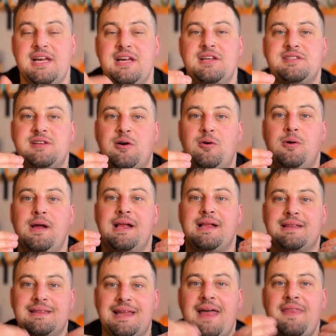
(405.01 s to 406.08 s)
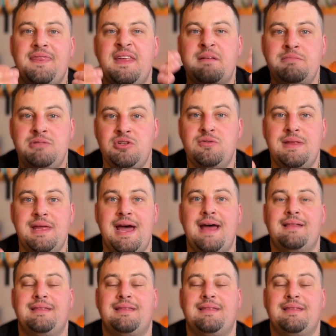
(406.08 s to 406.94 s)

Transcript: So let them do that.